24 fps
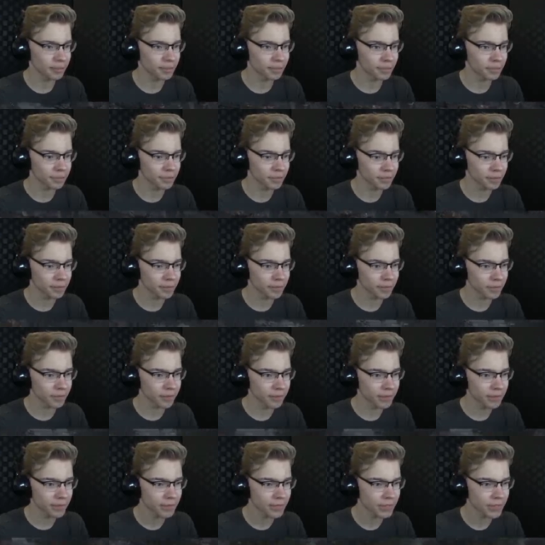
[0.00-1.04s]

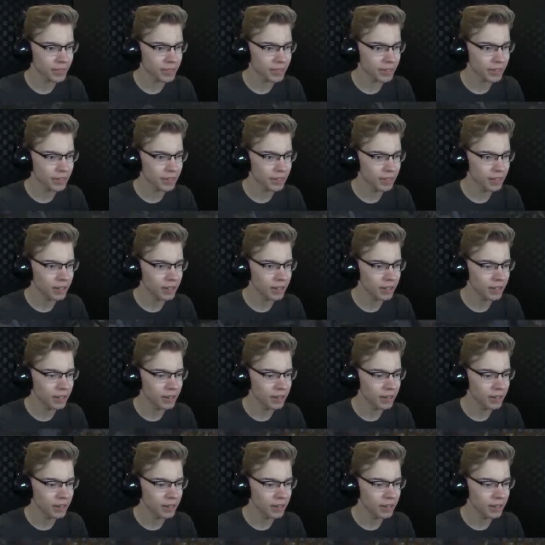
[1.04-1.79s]
Nothing is said.